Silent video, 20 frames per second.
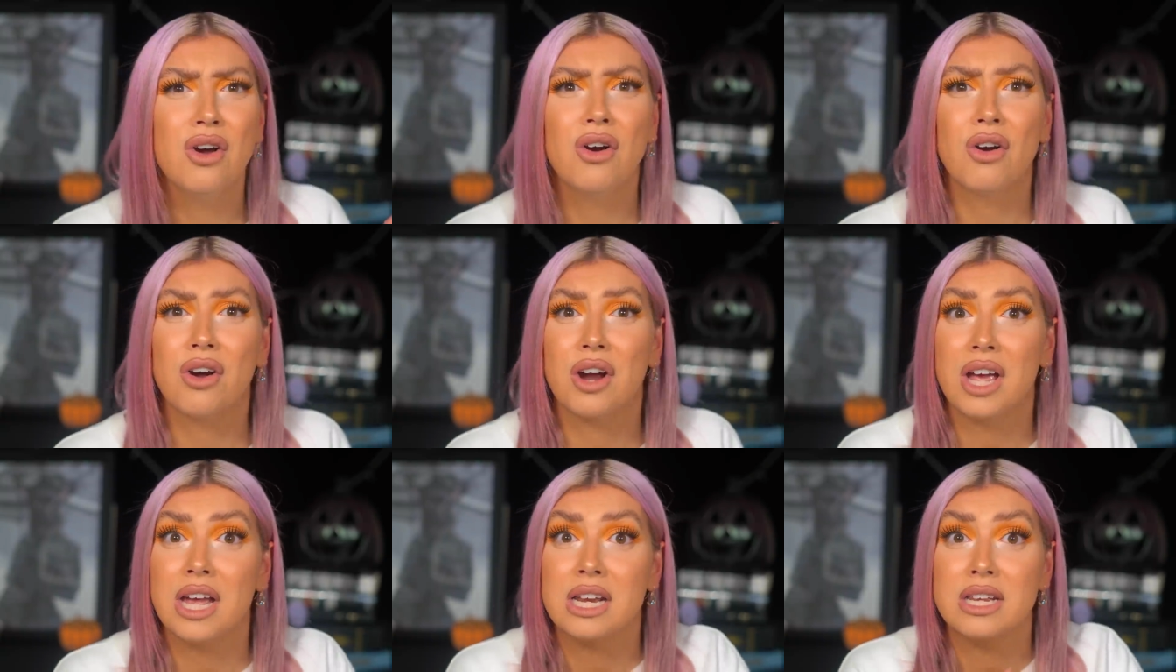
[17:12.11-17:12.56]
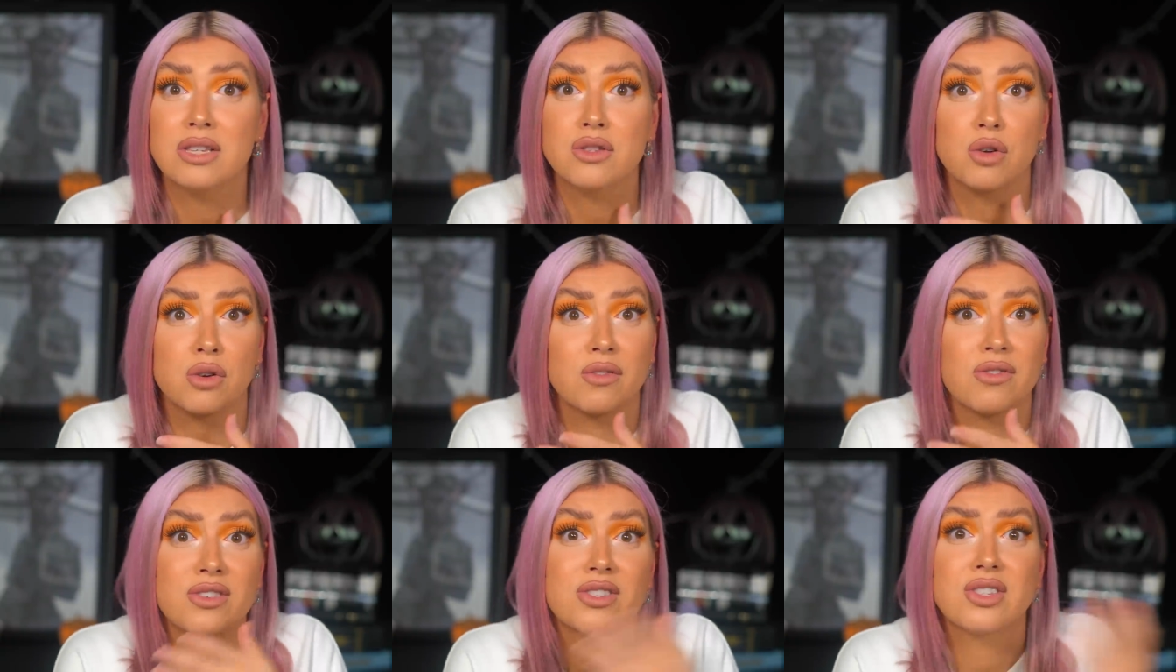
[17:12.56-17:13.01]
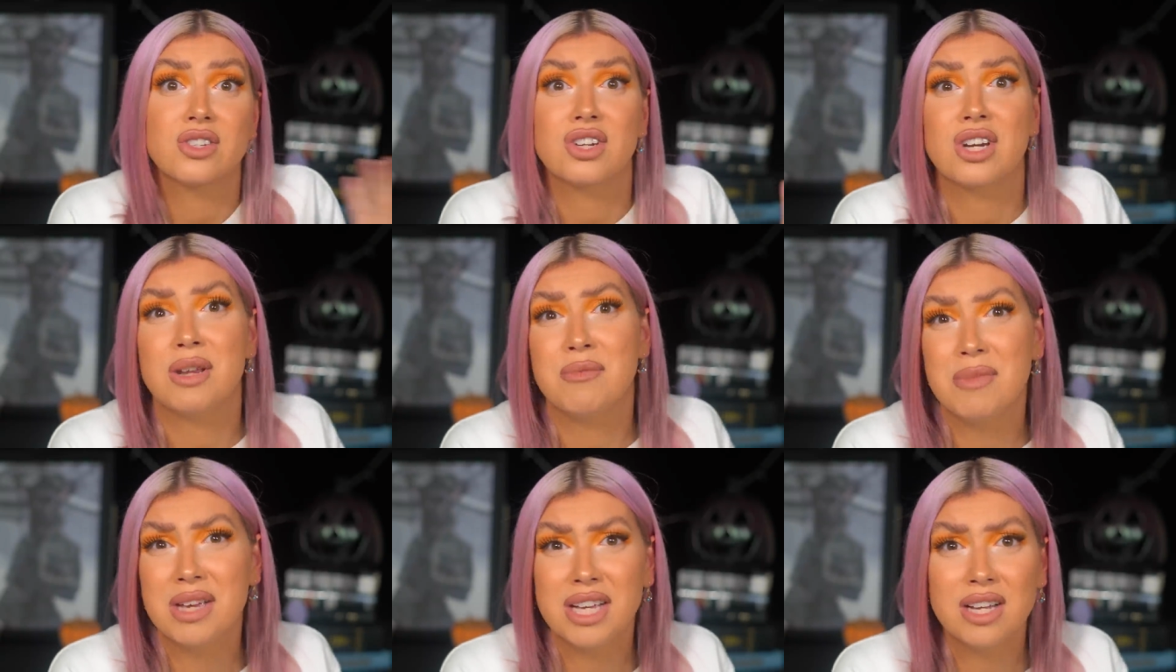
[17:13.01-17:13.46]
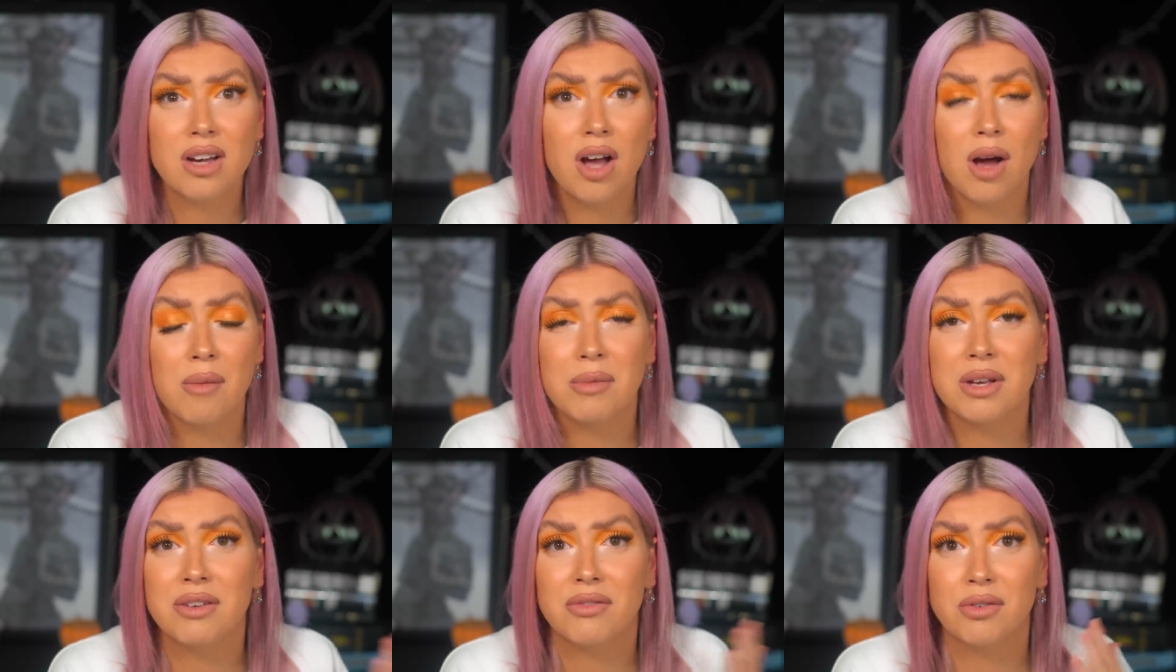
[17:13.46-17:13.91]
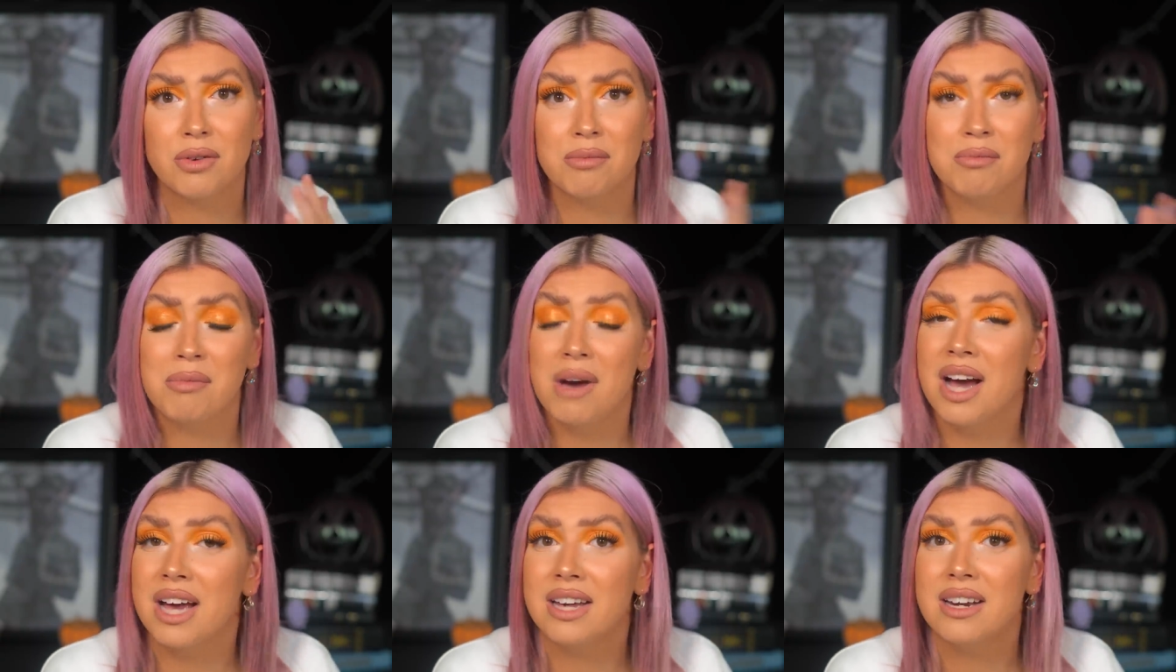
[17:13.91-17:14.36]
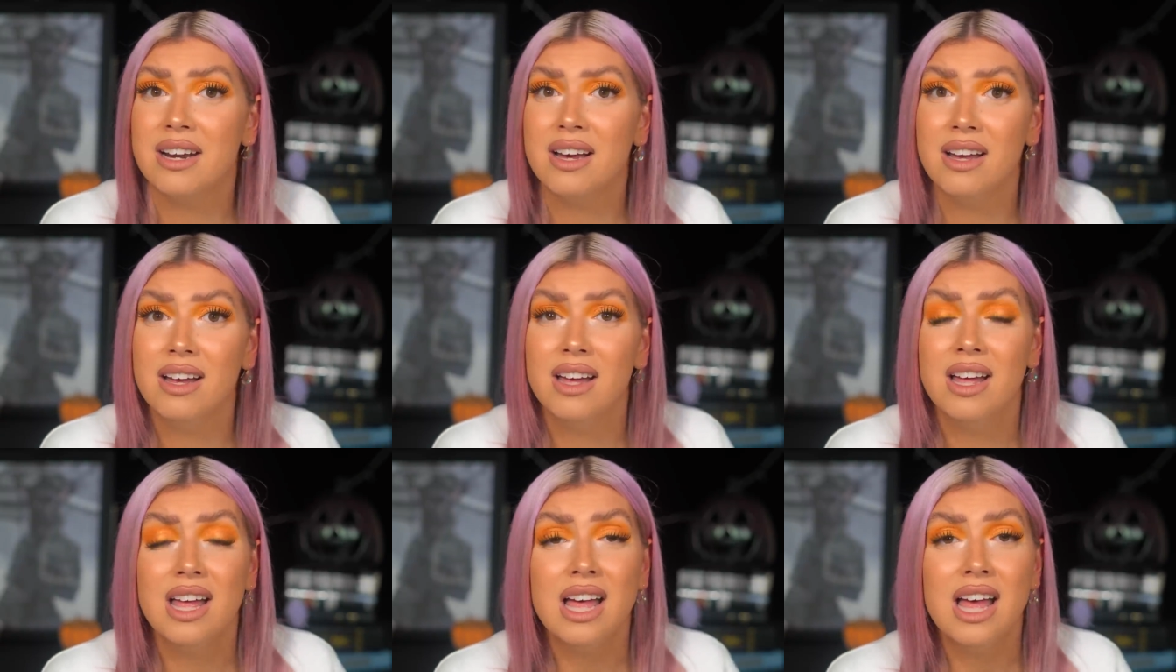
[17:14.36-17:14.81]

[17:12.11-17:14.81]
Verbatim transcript: or any sort of screaming coming from Myra?